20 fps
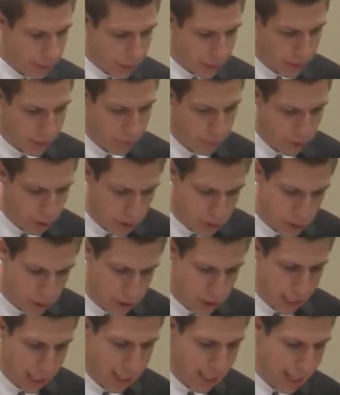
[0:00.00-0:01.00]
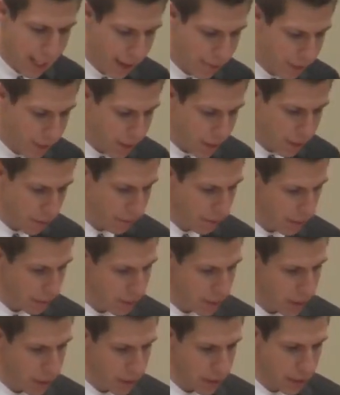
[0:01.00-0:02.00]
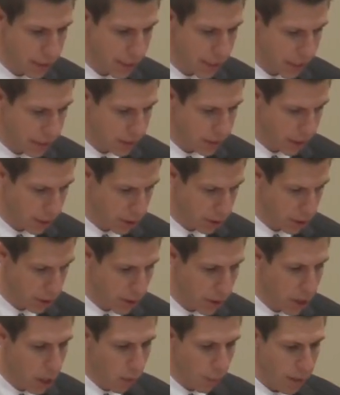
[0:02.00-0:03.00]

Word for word: In verses 11 to 15 is the next section.